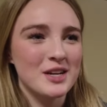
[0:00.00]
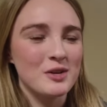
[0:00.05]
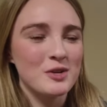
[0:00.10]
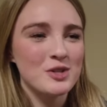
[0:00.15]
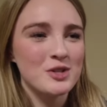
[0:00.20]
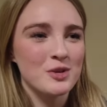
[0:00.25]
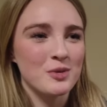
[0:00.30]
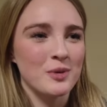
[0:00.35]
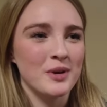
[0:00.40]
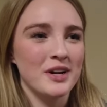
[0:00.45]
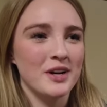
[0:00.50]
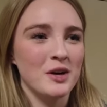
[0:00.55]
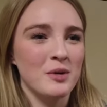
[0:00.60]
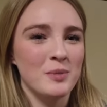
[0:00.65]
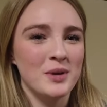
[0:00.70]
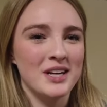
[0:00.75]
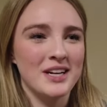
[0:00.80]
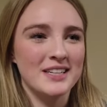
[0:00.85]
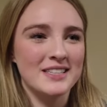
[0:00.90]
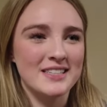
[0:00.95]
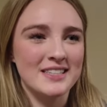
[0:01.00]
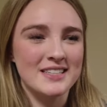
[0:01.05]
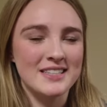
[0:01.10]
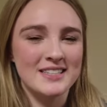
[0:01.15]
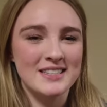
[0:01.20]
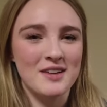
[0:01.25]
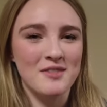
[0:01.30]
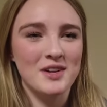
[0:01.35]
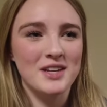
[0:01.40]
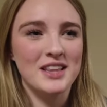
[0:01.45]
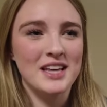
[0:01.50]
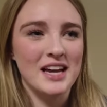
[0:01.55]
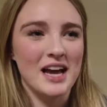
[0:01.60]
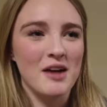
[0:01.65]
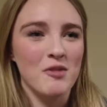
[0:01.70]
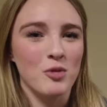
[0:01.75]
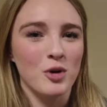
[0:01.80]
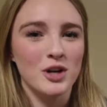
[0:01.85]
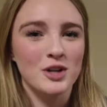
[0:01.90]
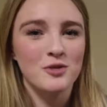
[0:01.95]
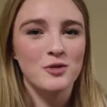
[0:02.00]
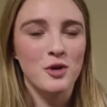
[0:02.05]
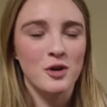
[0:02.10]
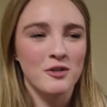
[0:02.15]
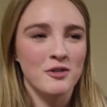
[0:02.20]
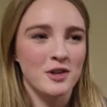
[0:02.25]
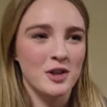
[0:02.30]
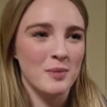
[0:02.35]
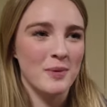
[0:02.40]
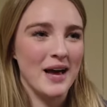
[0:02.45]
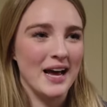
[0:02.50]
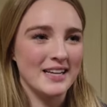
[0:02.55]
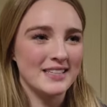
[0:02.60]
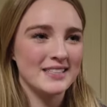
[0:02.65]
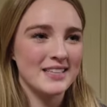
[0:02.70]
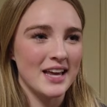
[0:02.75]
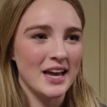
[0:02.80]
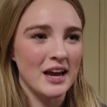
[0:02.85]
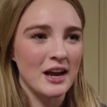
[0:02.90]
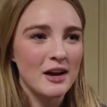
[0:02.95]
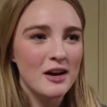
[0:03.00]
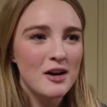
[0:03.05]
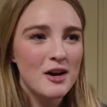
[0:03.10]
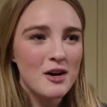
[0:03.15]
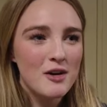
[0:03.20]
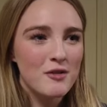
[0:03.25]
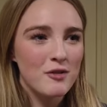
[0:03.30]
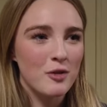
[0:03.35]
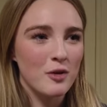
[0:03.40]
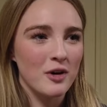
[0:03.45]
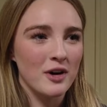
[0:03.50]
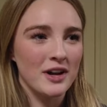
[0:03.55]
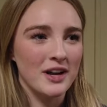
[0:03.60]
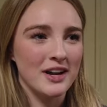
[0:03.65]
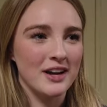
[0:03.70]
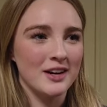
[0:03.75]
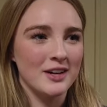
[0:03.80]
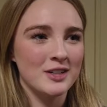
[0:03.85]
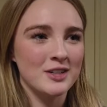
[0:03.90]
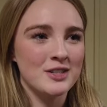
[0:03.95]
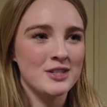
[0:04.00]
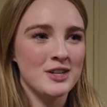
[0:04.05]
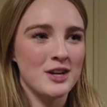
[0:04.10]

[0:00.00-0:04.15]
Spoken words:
so surreal because this is everything I've worked for the past like 4 years.